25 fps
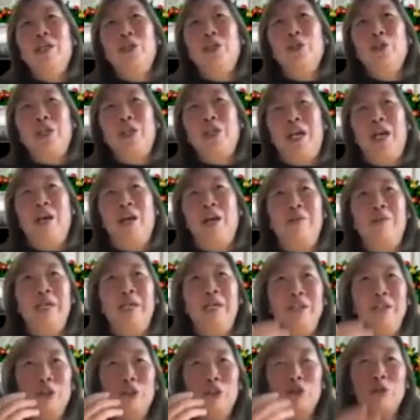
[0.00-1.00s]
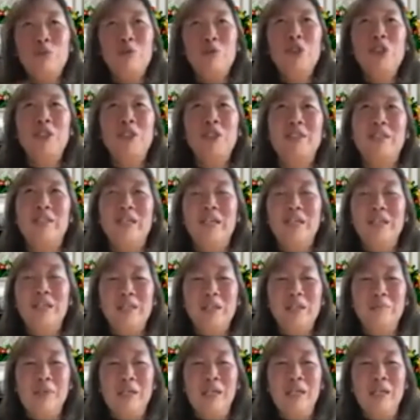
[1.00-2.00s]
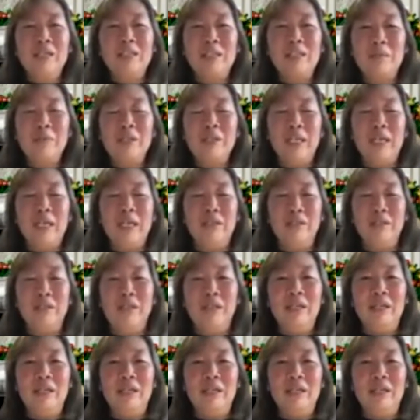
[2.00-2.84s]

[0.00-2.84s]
do carry, and scriptures intimate that